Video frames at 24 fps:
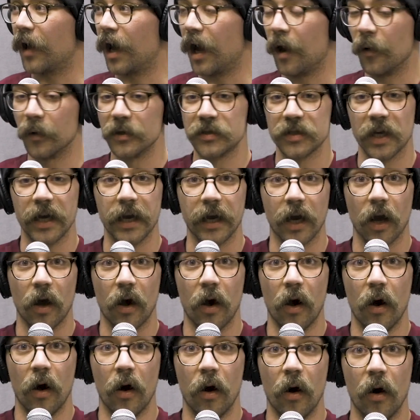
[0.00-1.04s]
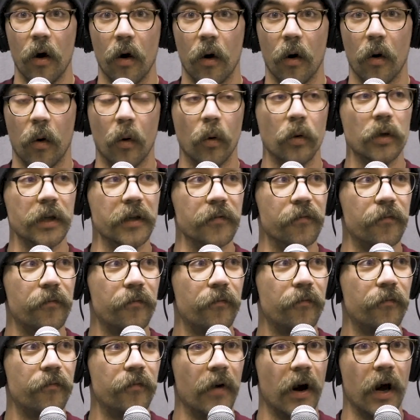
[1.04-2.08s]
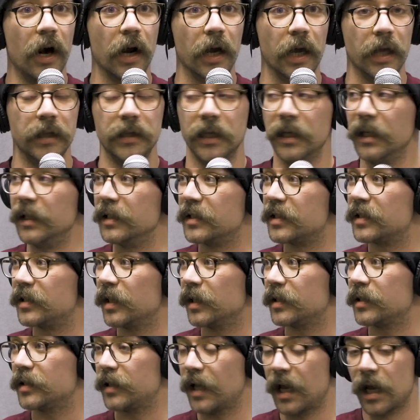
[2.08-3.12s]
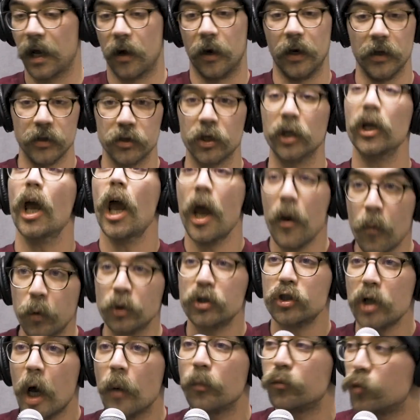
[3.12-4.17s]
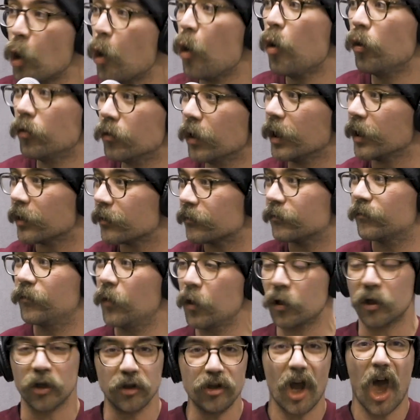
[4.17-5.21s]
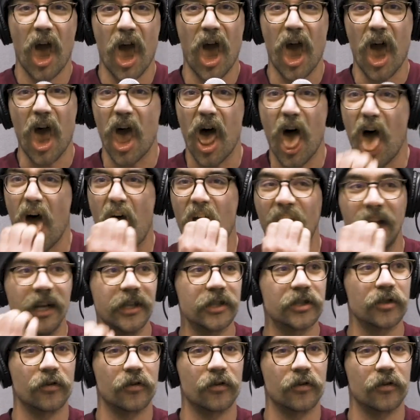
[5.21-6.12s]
I was like, holy fuck. And then he sits down and he's like, hey, what's up, dude? Like, fucking, yeah. With